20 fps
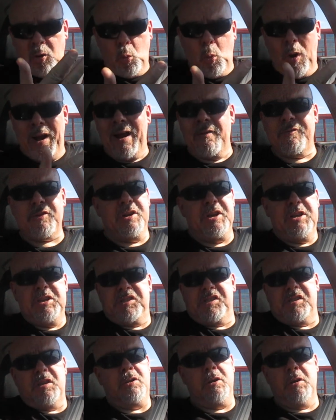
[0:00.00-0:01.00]
whatever it
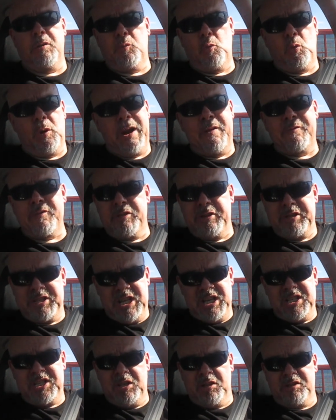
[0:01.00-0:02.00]
is, whatever the
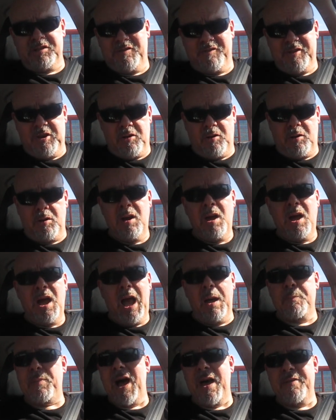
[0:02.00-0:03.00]
details of your
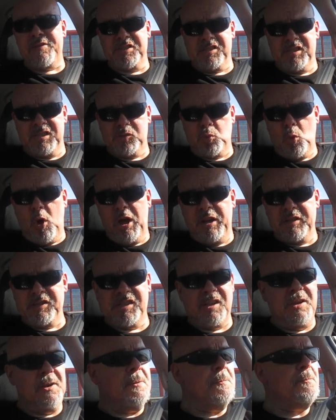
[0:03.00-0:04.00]
hypothesis
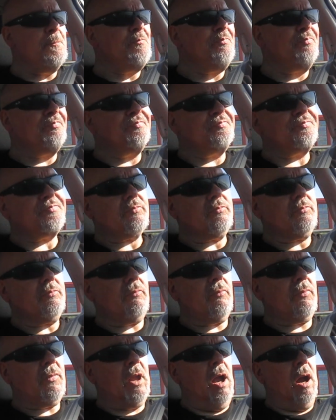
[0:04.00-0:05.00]
was.
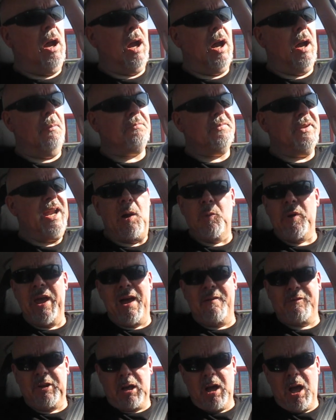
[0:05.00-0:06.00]
Now we
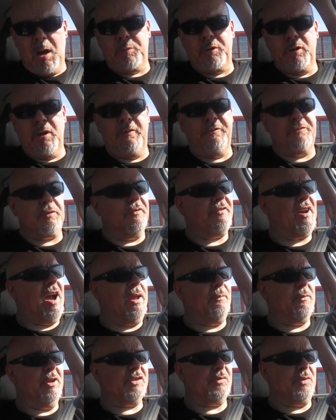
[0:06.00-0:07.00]
have a couple of
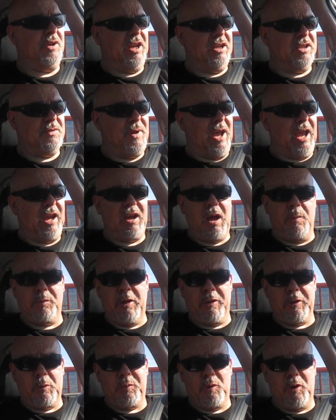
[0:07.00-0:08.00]
refinements we need to make, a
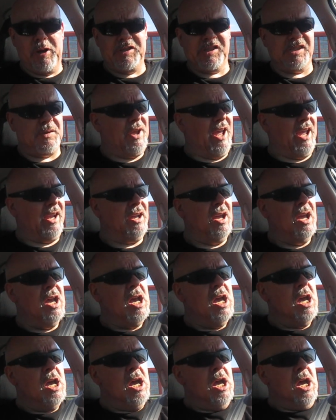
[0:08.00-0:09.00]
couple other points to make.
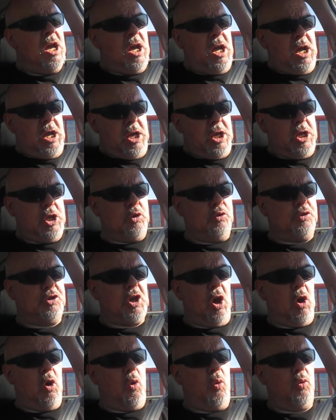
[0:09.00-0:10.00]
You
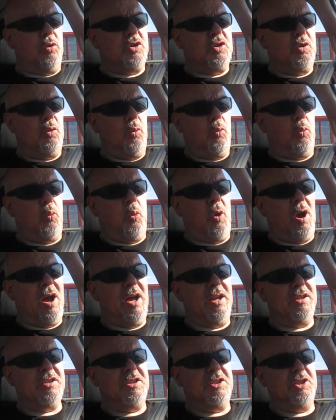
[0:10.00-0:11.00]
don't
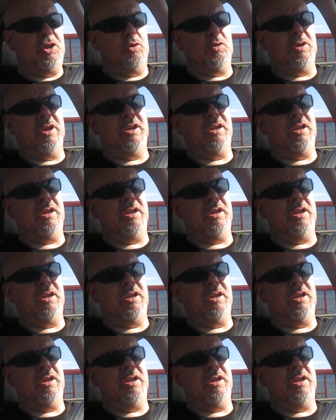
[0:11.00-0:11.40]
want to